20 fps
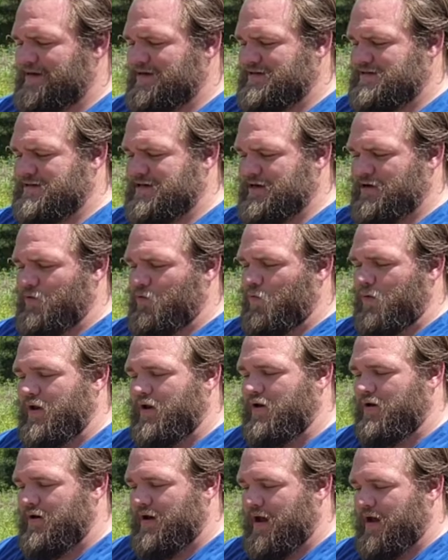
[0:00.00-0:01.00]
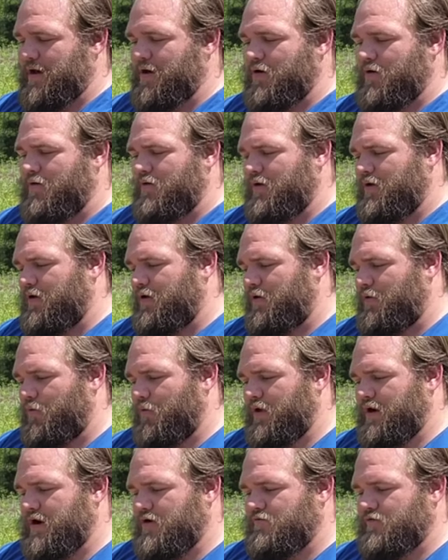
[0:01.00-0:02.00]
Isn't it weird how
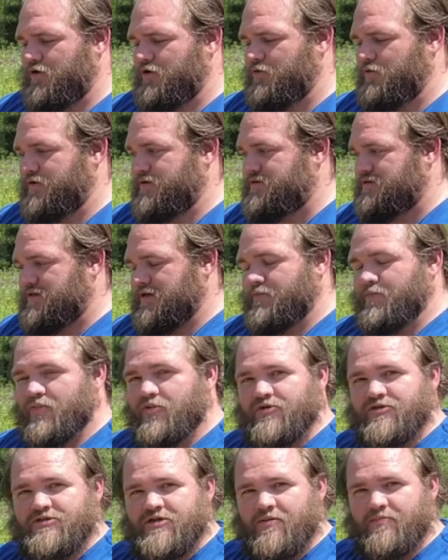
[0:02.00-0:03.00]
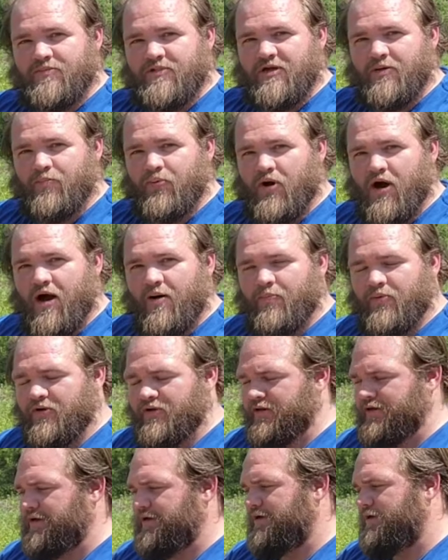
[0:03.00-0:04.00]
whenever you assemble something
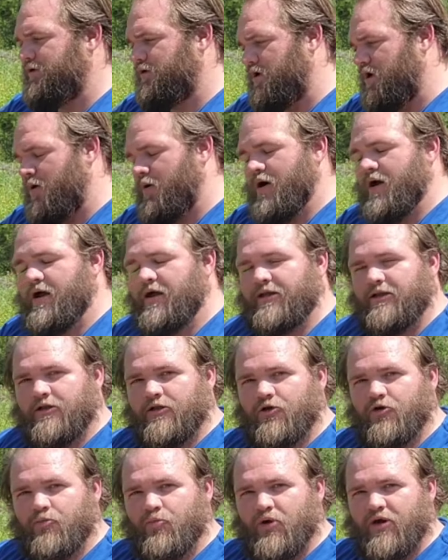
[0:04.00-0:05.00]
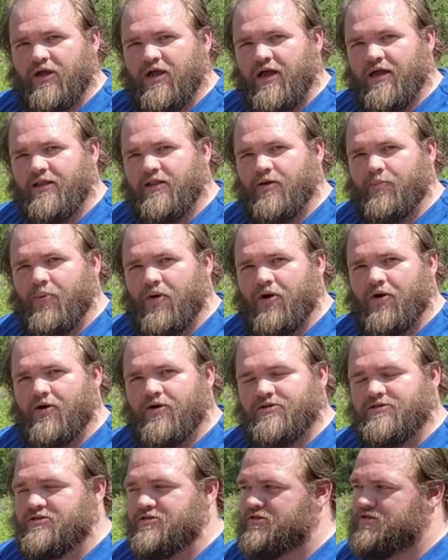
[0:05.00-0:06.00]
properly, you go ahead and lubricate the
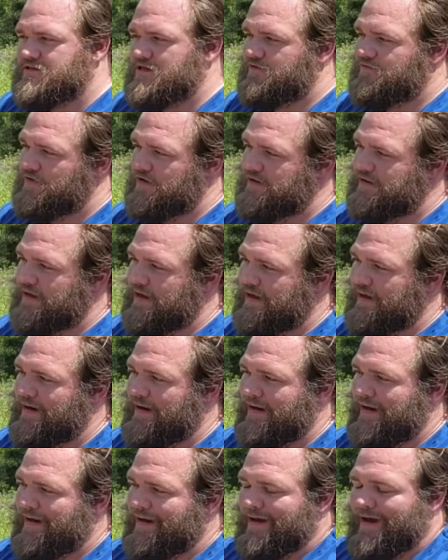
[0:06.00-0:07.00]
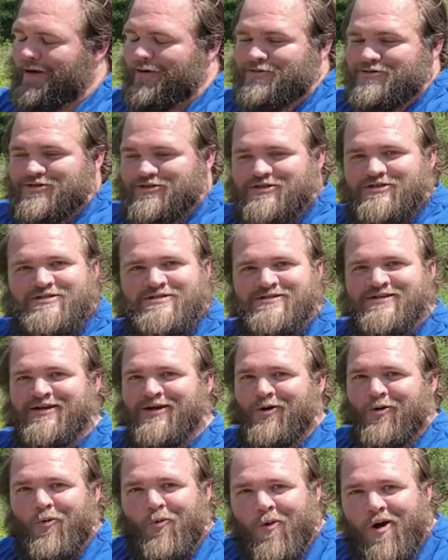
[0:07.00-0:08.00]
parts and stuff like that, how it just
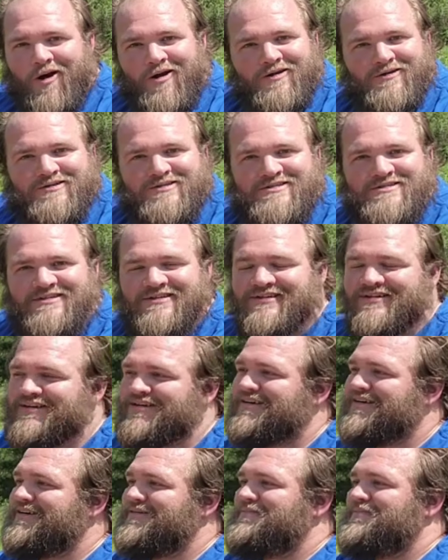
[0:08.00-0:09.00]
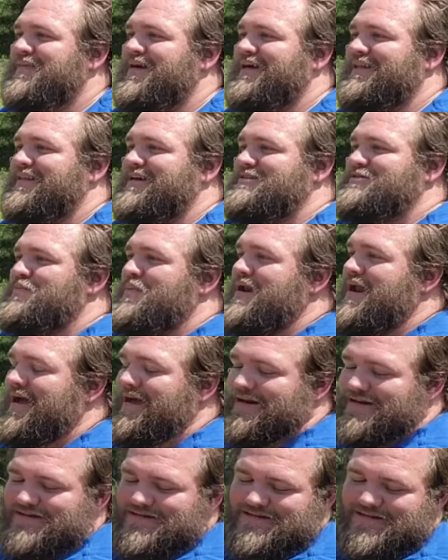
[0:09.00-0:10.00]
works? Man, that's
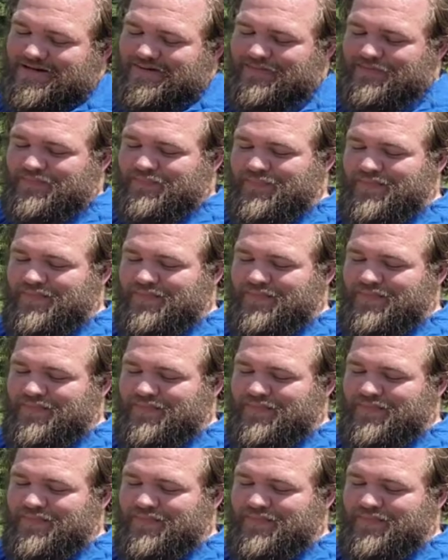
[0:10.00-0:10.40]
bananas.